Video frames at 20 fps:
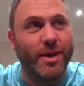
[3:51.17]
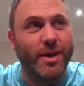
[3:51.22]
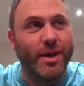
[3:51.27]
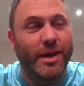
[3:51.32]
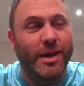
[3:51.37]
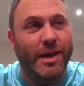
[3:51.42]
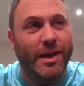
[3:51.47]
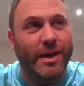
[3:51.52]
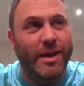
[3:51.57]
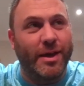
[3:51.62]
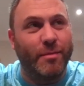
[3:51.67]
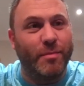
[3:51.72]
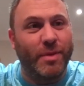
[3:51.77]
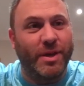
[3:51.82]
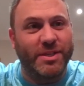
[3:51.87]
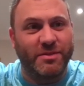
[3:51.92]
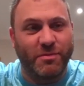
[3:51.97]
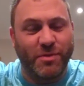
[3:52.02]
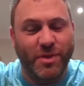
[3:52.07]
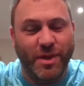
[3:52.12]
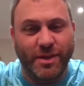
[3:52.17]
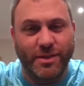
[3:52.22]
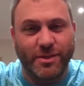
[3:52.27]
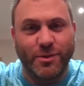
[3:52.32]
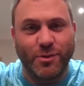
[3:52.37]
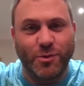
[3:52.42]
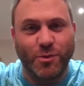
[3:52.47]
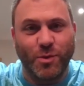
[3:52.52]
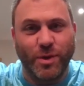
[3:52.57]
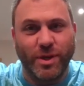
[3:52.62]
massive thanks
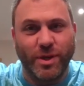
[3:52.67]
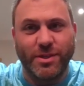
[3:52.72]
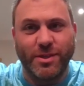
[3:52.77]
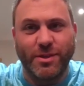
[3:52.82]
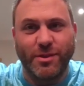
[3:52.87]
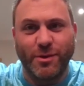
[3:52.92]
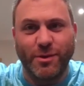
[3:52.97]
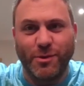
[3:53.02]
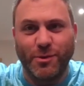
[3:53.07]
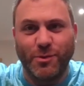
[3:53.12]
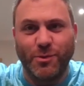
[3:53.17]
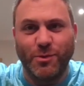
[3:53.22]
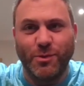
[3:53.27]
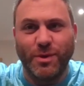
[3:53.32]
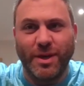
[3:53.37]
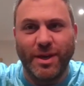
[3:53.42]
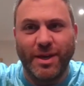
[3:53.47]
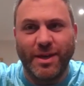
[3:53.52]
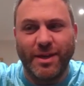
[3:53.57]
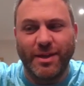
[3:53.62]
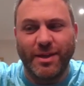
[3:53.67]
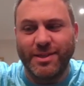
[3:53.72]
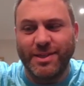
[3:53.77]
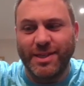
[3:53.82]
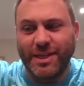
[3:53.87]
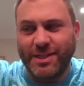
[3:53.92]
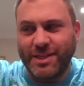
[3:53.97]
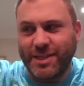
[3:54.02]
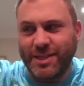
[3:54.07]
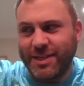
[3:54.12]
as always to
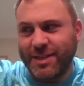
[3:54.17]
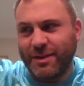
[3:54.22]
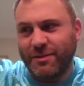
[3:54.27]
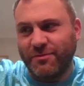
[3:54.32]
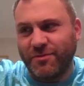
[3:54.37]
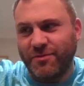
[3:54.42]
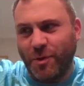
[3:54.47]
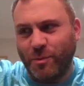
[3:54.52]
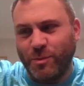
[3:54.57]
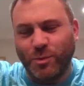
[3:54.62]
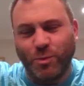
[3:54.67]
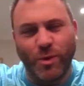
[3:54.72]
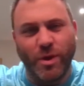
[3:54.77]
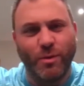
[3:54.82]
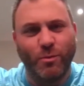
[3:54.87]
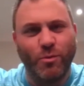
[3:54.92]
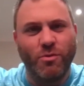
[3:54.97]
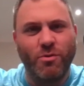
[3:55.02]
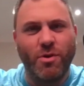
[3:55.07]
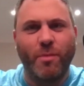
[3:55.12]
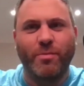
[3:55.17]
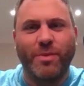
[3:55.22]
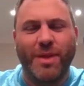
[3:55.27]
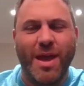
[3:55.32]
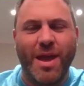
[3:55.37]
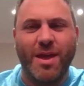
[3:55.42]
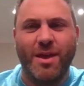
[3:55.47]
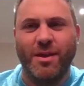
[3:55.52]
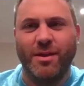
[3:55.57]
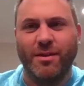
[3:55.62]
ZCZ Films. We're
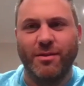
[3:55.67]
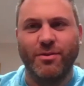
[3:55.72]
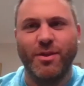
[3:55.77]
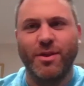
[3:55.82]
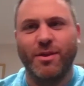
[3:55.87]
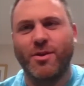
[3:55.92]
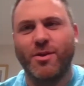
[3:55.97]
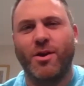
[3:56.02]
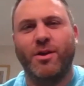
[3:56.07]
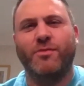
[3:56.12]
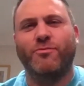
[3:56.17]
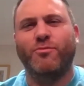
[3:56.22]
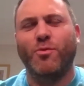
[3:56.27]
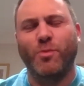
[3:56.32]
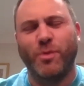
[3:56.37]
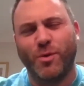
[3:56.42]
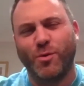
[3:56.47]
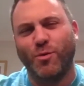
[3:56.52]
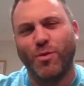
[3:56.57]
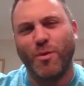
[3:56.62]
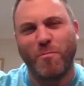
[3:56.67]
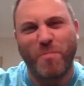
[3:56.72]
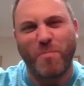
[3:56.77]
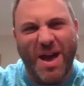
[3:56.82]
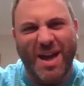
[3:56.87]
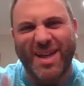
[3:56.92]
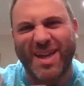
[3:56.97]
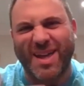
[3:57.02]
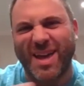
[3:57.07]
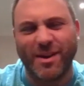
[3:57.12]
updating the kind of what we call the
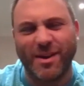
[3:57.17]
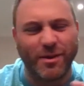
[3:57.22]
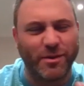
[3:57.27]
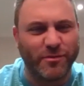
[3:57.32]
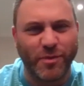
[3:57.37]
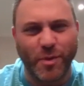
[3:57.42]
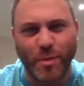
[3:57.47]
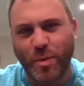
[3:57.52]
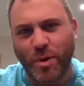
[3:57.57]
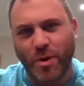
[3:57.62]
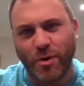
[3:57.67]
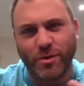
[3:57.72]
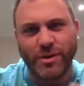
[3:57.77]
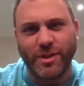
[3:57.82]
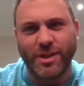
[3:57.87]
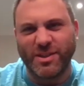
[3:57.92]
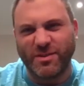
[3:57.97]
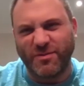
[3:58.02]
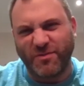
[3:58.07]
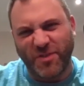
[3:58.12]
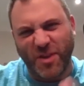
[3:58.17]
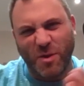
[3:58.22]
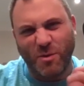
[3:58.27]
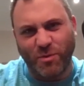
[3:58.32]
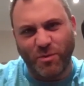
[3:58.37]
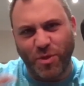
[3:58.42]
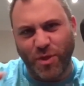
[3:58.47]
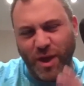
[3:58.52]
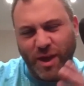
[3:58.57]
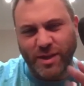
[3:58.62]
back end of the pod. There's a few
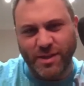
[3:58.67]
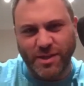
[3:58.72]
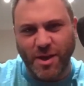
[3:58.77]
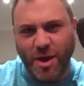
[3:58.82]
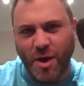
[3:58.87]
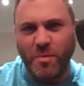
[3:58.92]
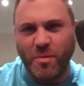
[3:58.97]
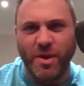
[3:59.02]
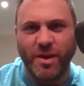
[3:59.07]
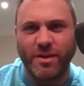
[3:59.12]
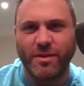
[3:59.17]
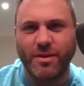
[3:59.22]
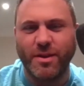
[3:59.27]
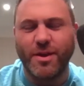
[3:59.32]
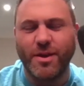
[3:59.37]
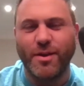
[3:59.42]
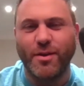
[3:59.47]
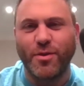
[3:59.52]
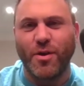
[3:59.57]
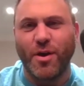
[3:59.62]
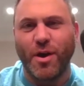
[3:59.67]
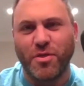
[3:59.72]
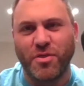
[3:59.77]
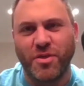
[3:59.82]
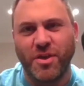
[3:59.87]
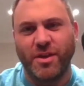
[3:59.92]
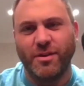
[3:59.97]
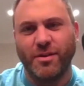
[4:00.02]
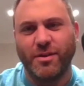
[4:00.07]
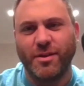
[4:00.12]
things coming that I
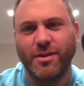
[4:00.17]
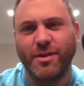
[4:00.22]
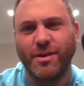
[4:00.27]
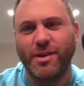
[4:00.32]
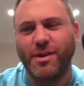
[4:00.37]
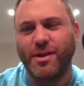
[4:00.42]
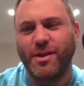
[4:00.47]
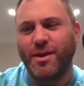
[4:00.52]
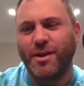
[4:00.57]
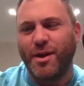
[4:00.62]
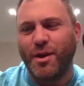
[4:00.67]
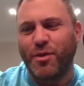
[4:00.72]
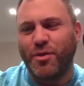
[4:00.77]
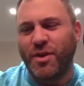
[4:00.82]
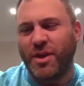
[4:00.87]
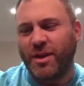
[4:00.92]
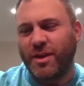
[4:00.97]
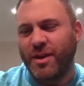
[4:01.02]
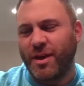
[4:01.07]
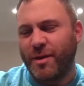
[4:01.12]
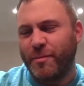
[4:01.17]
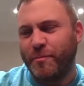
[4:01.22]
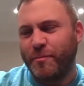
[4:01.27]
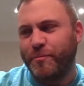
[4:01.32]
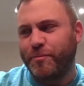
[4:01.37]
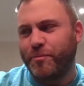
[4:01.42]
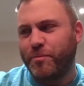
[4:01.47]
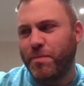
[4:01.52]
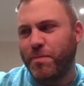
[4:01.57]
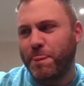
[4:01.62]
think I think
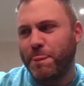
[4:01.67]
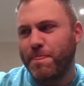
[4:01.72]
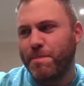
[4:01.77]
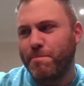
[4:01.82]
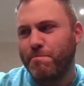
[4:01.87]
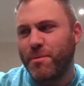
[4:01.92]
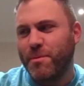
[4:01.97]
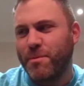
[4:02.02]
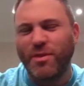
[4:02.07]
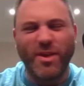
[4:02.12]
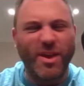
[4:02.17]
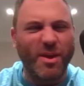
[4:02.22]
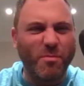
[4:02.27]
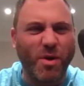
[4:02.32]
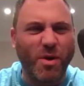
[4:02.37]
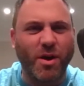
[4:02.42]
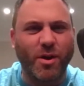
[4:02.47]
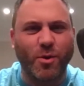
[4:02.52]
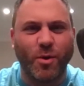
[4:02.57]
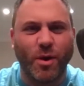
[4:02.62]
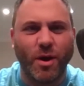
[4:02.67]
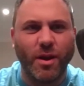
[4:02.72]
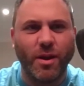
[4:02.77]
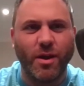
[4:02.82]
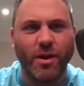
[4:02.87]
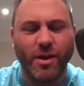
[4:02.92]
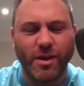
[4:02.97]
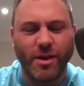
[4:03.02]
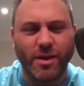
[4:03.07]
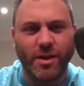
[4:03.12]
you might quite
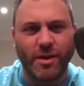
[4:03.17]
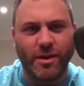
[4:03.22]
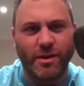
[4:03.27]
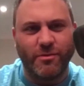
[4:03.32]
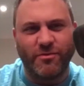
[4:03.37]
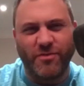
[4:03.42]
like. A